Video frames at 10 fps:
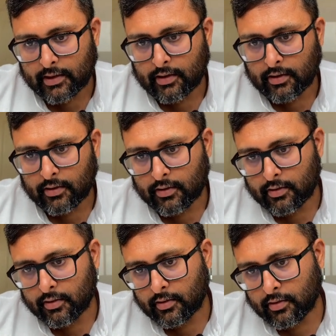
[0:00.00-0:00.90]

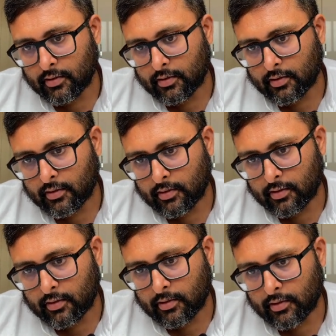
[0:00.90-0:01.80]

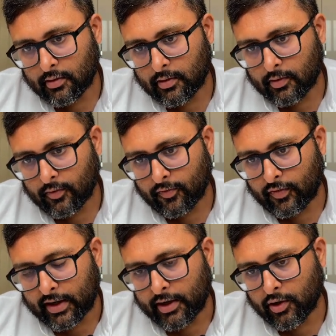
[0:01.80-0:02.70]

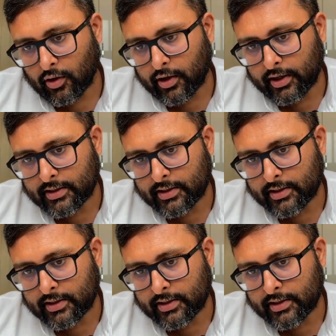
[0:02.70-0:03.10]
$1